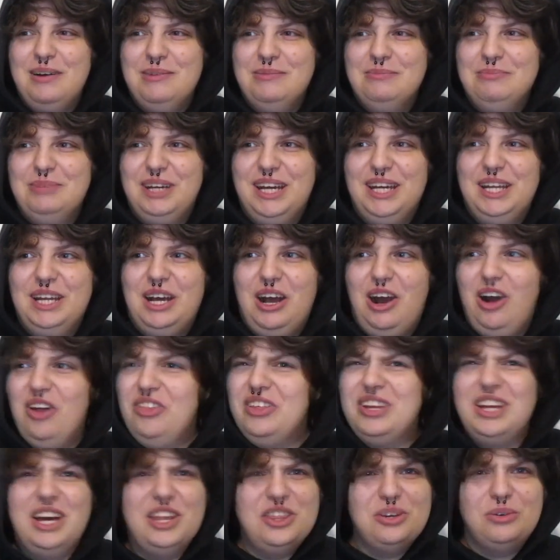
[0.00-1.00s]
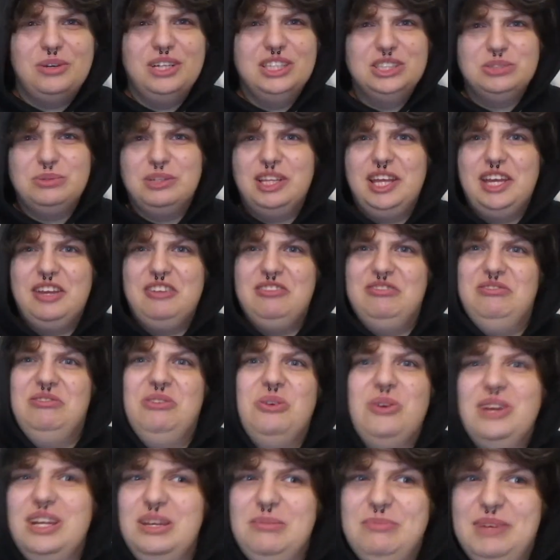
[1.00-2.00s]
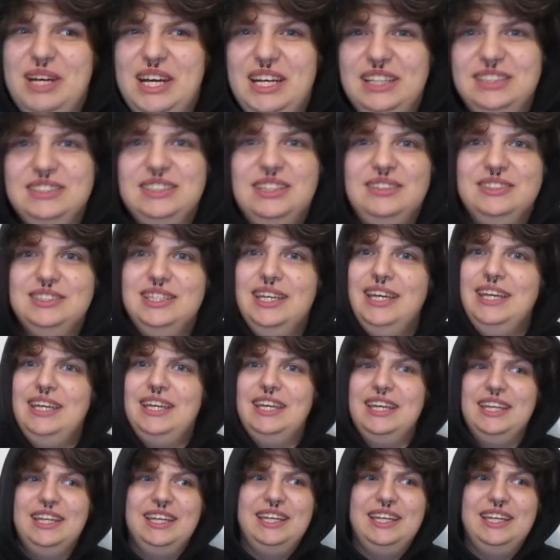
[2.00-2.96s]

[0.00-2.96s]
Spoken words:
But all the other ones were like 40 bucks. I was like,